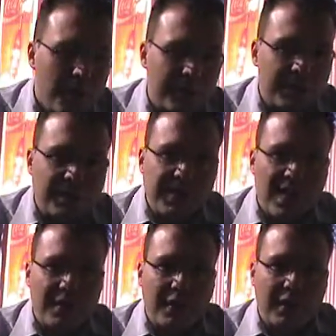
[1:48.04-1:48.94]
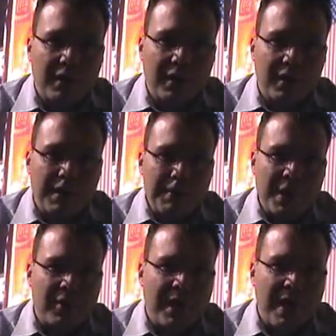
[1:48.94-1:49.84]
but it does have a
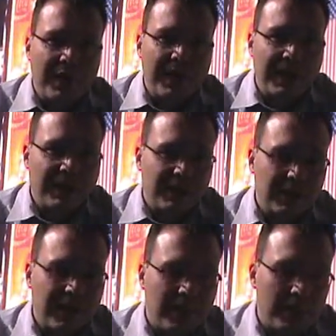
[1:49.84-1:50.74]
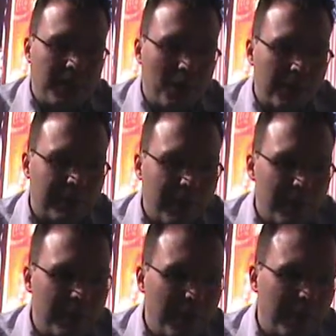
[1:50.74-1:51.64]
minerality and slate component
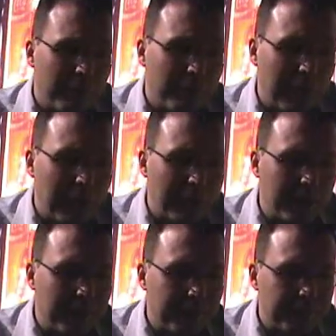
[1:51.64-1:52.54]
that people really like.